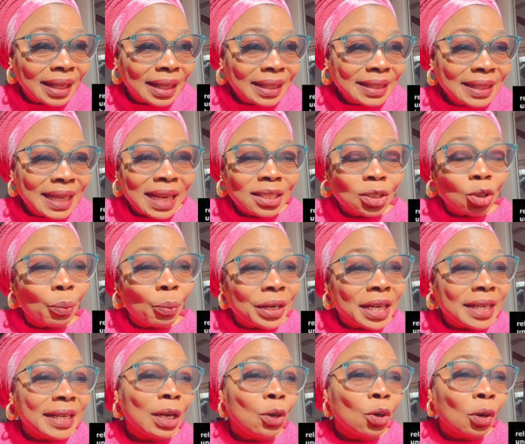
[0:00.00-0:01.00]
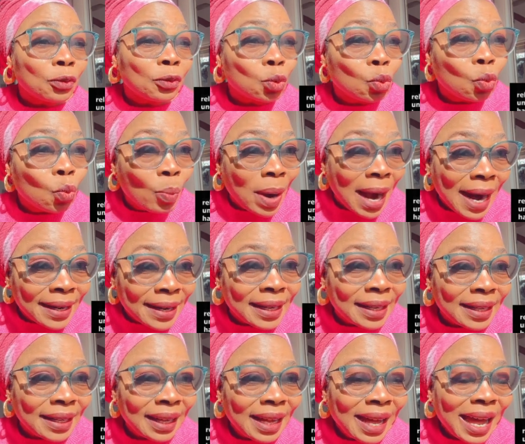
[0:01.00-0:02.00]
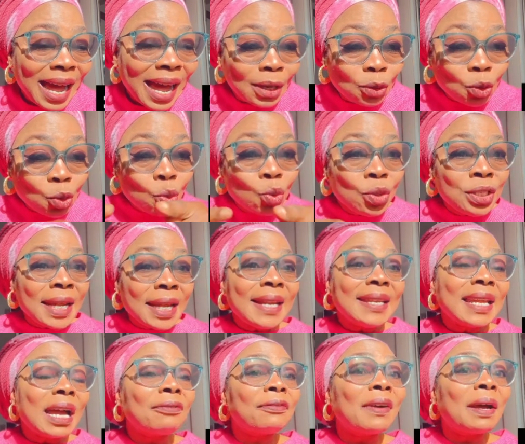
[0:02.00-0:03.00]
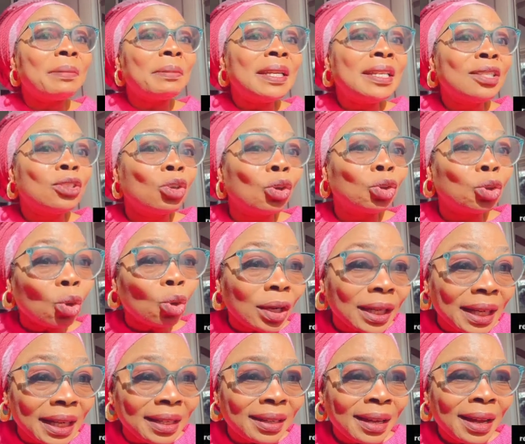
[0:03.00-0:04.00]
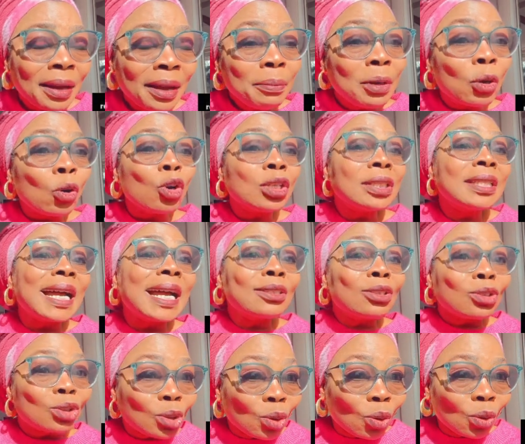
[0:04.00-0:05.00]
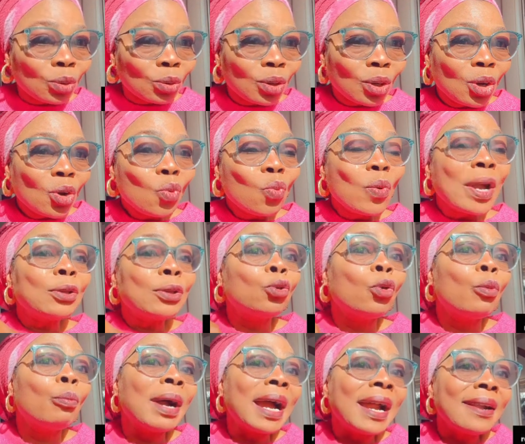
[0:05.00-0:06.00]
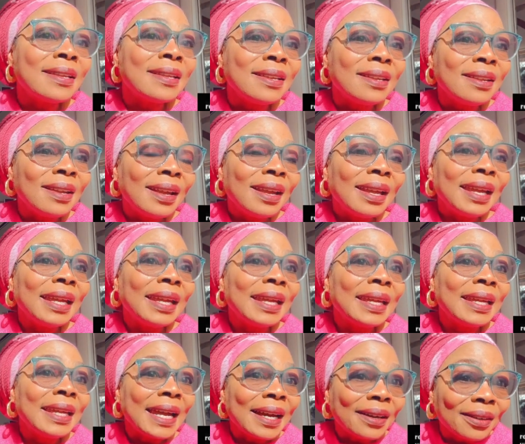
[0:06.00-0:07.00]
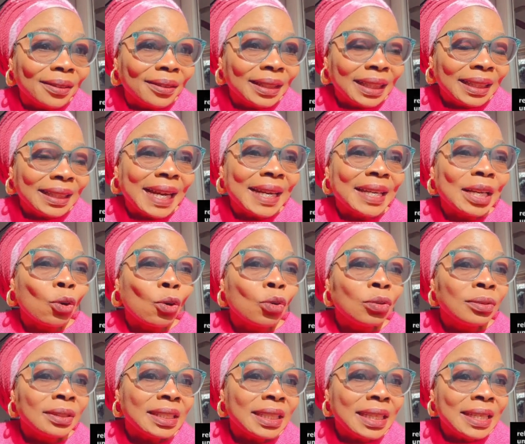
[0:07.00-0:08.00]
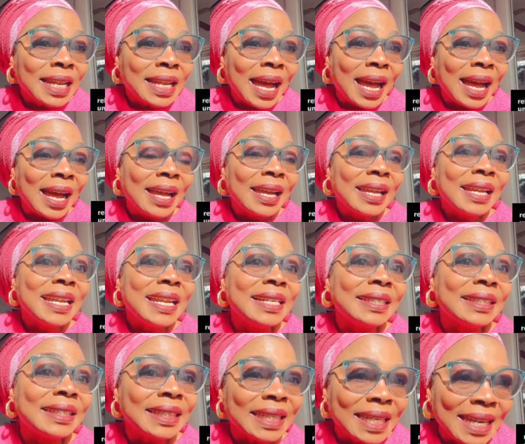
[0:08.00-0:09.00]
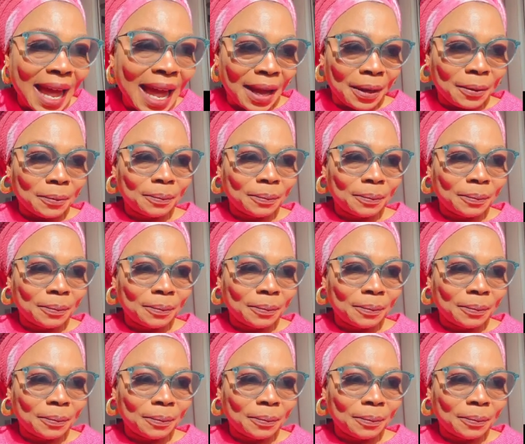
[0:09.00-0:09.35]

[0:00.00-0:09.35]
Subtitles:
They are somebody they love to marry, and today that family is not talking because that son went to marry a girl that they consider a sinner.